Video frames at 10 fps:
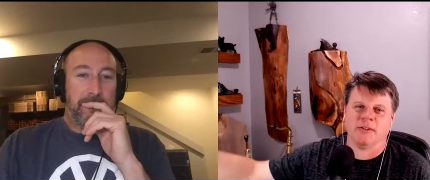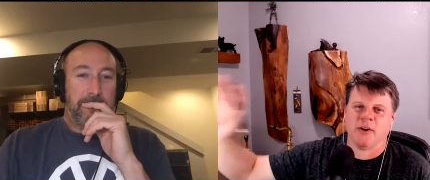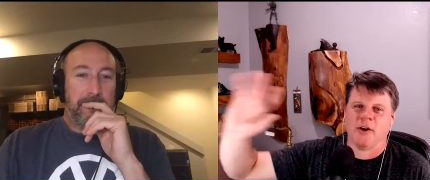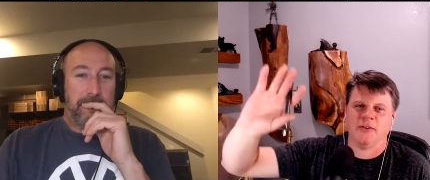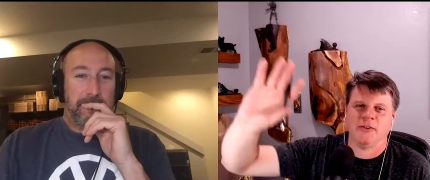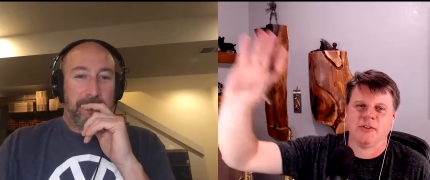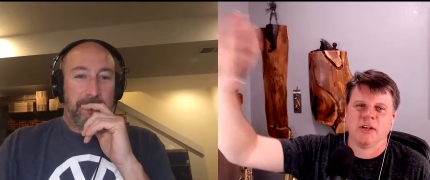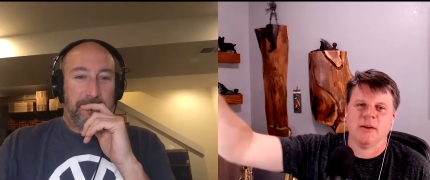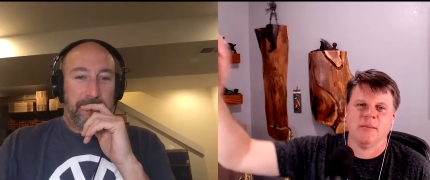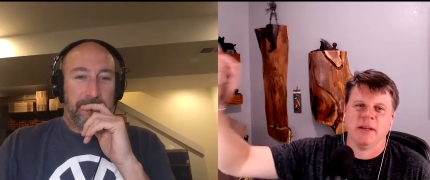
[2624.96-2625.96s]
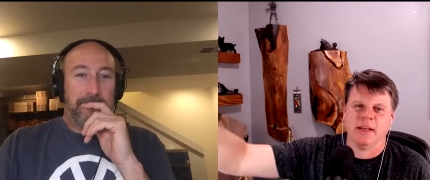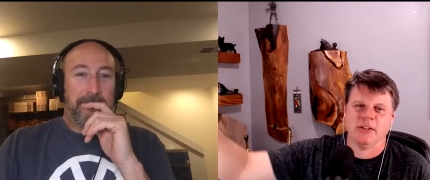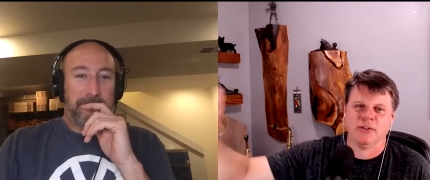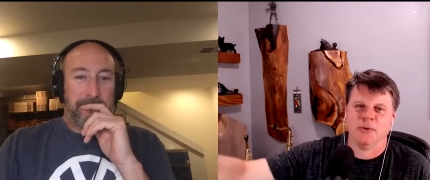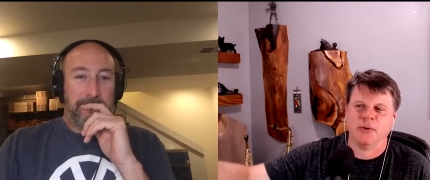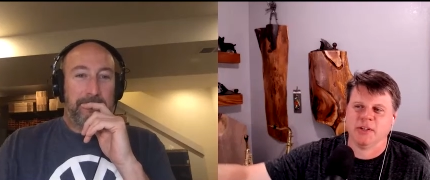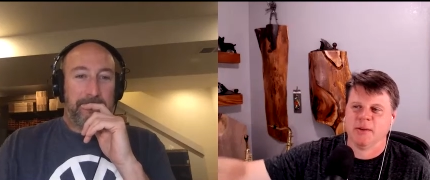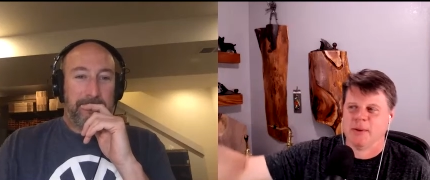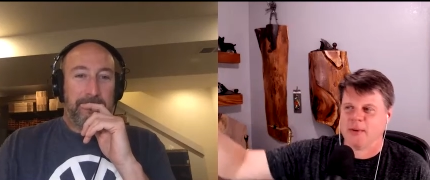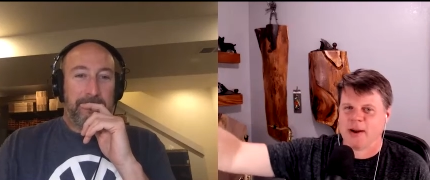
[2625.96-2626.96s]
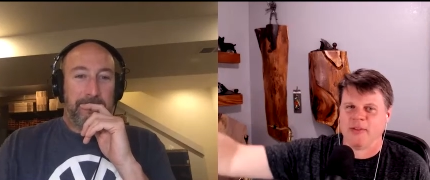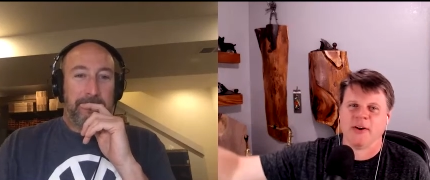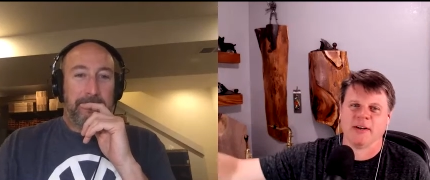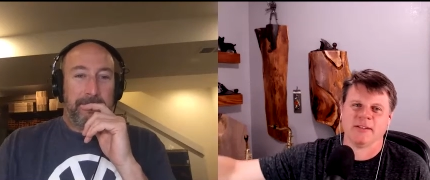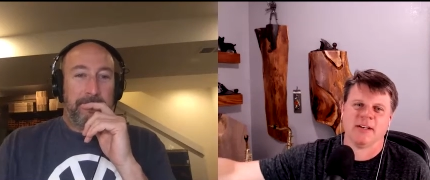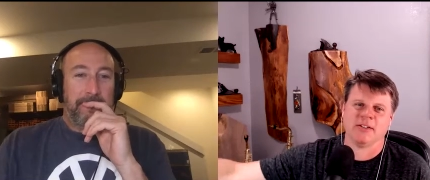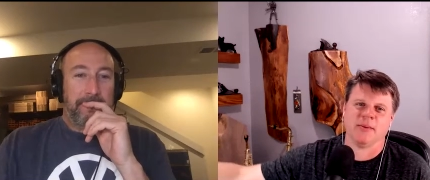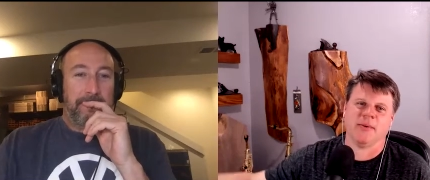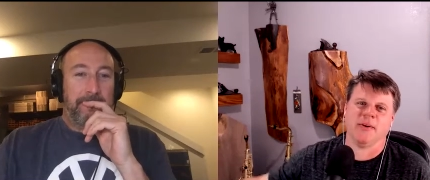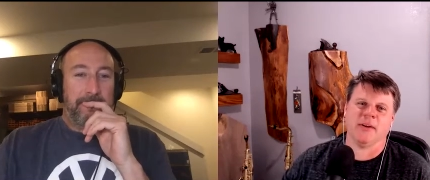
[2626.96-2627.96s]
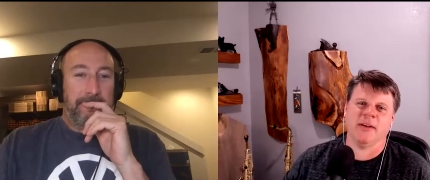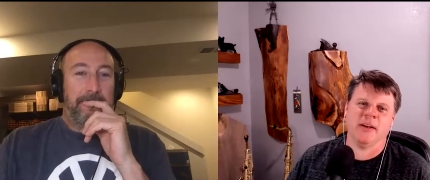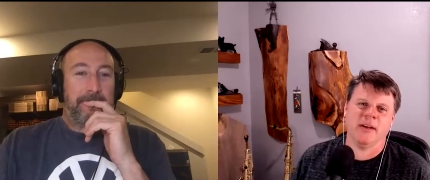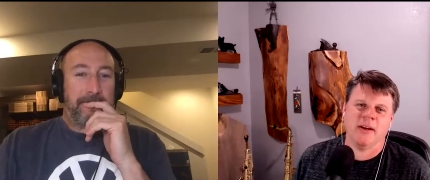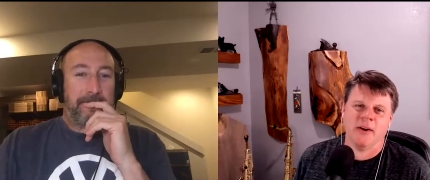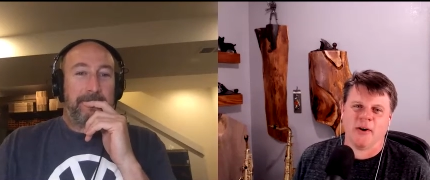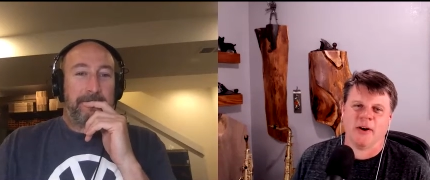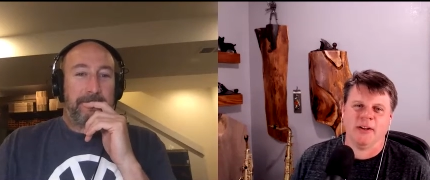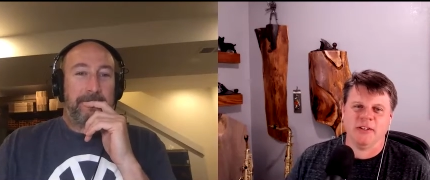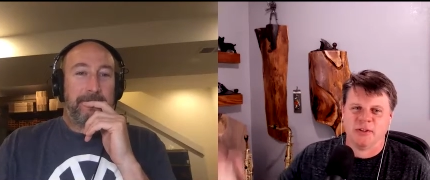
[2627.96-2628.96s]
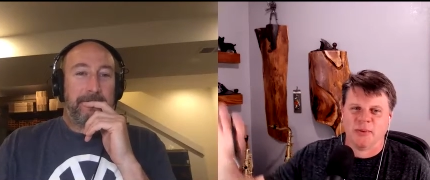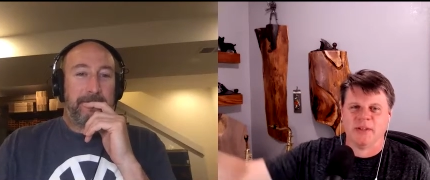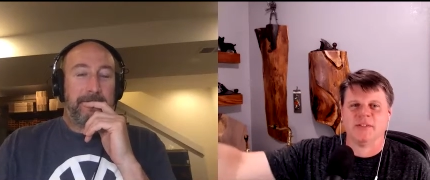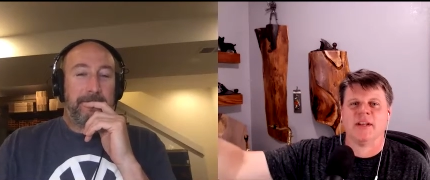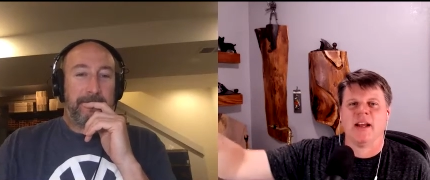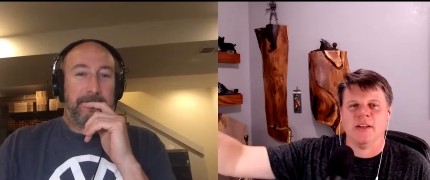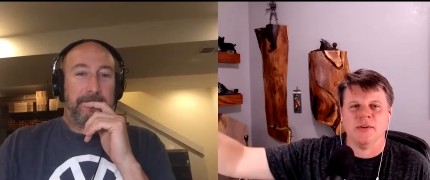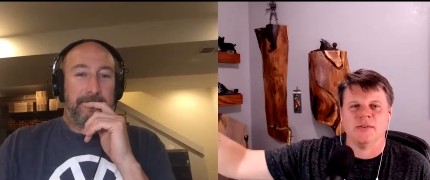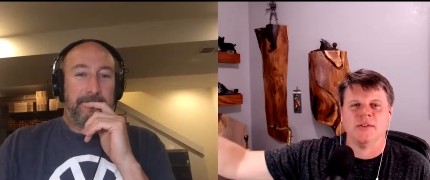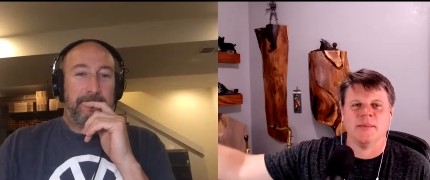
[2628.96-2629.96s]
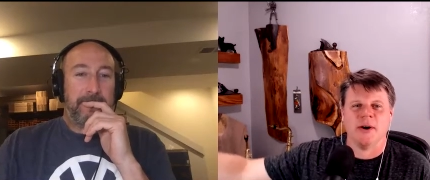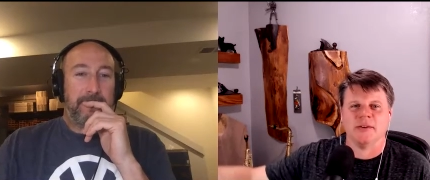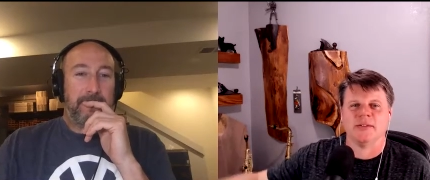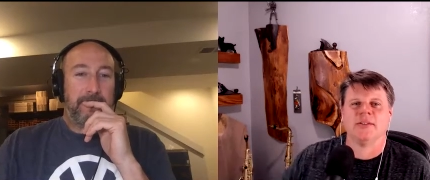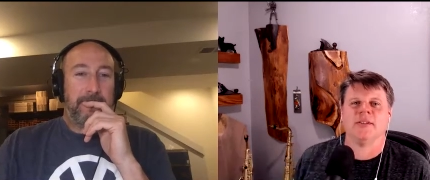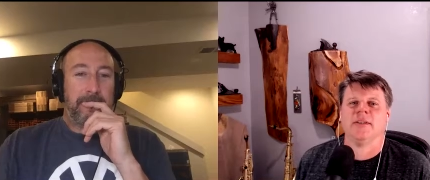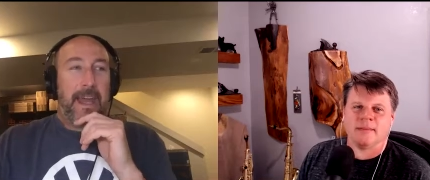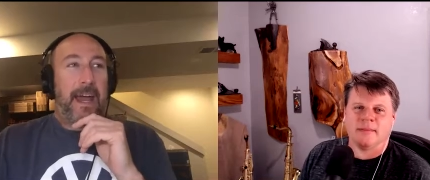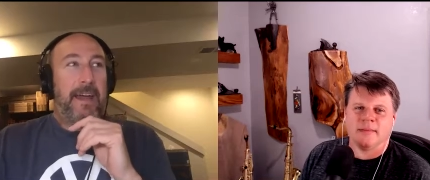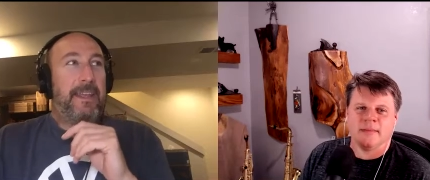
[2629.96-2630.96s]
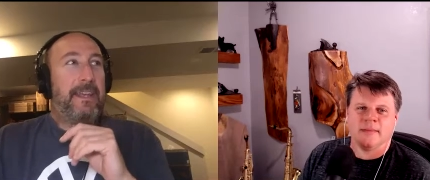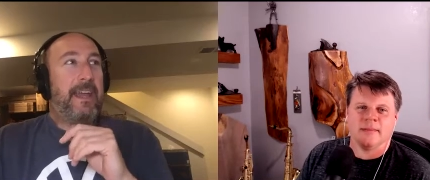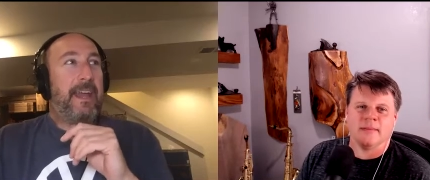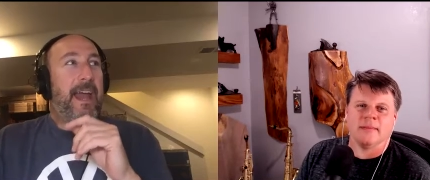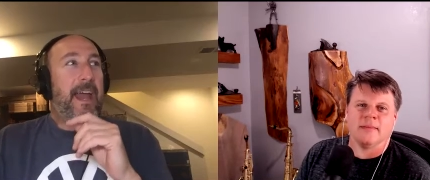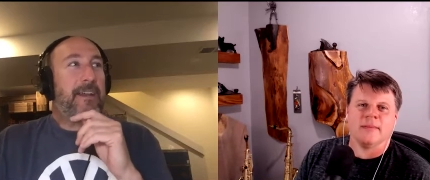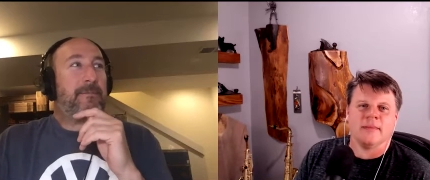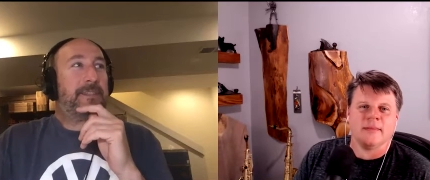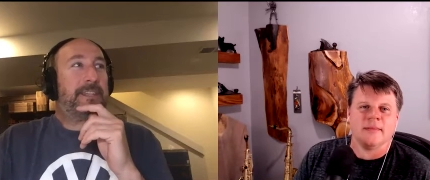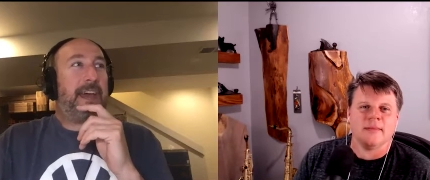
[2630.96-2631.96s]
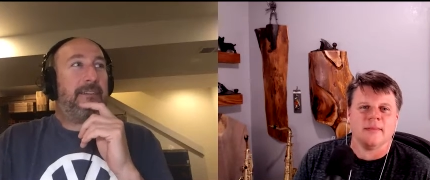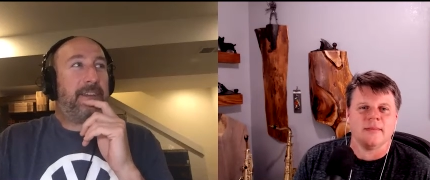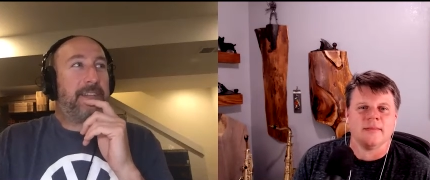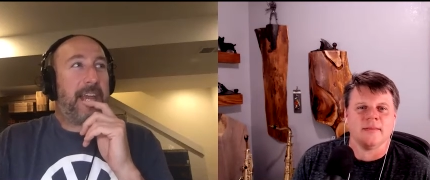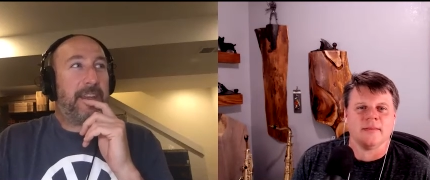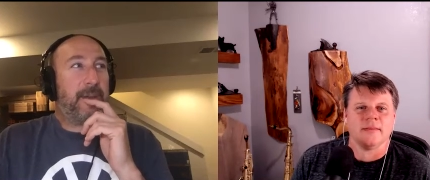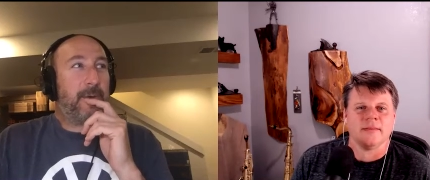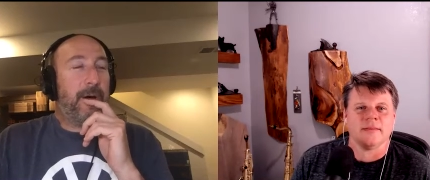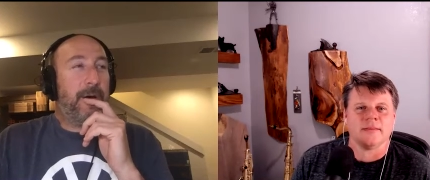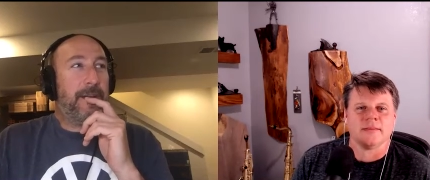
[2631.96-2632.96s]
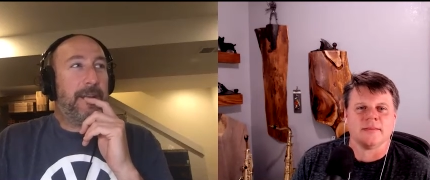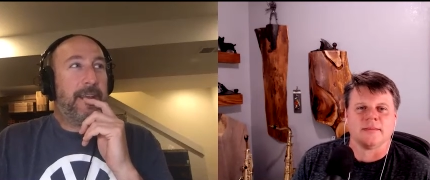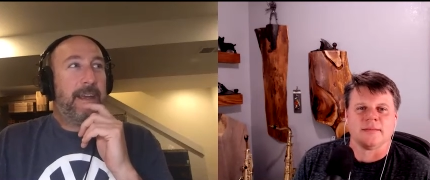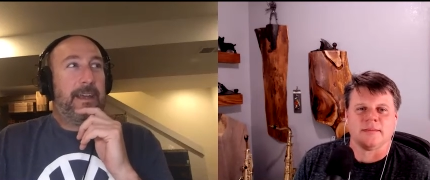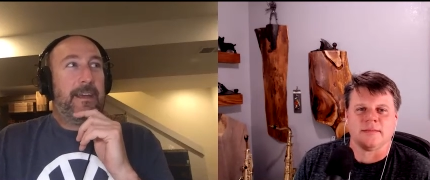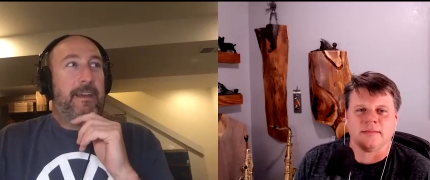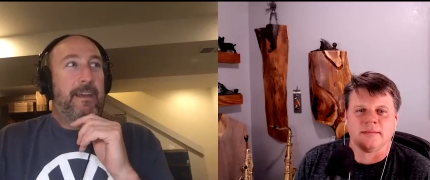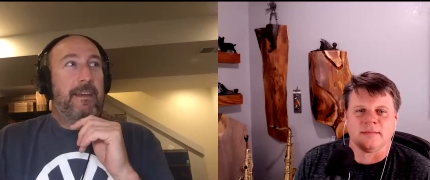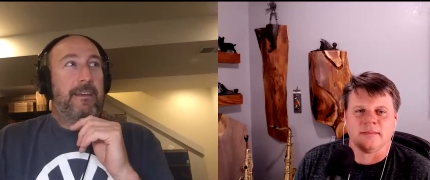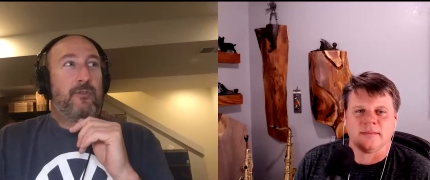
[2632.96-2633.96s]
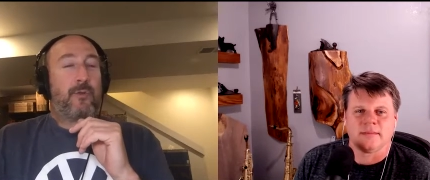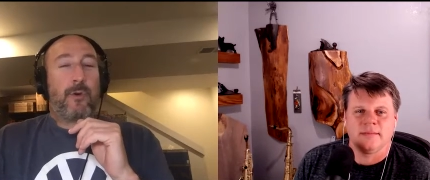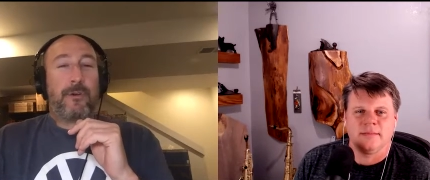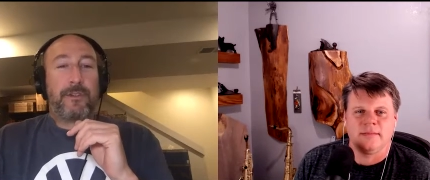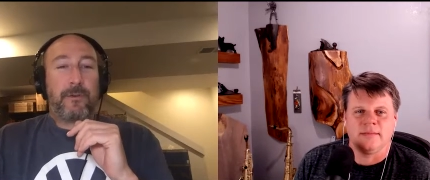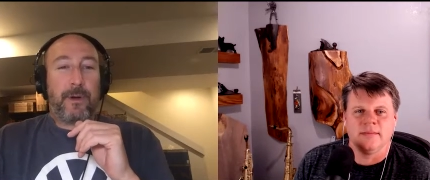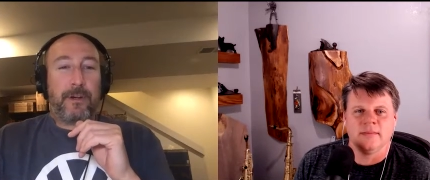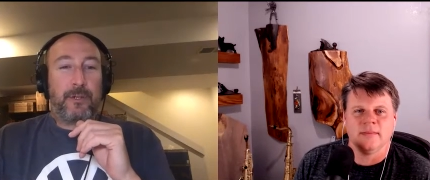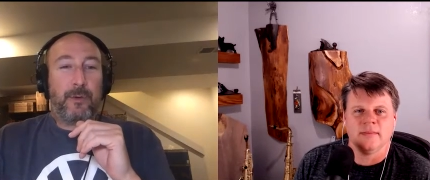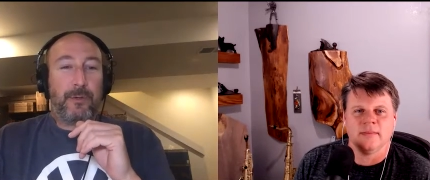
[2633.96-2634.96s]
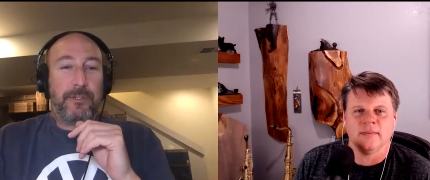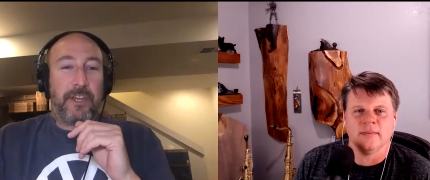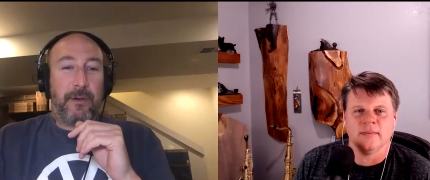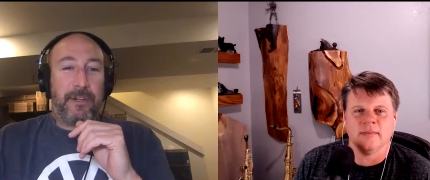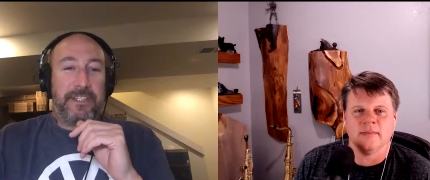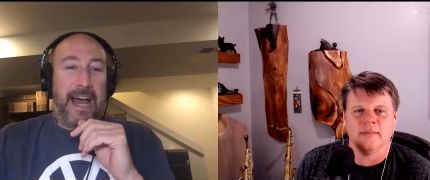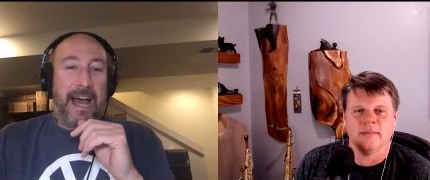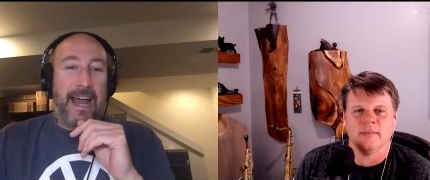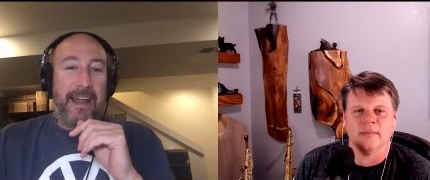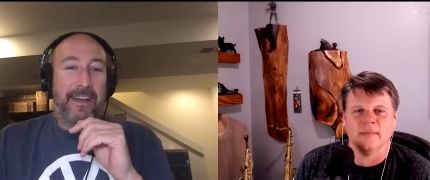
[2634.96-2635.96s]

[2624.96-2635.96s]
Speaker 1: They're all just going to be, each tool is going to be right there accessible or at least the ones that I use the most.
Speaker 2: I think Adam Savage had the quote drawers are where tools go to die.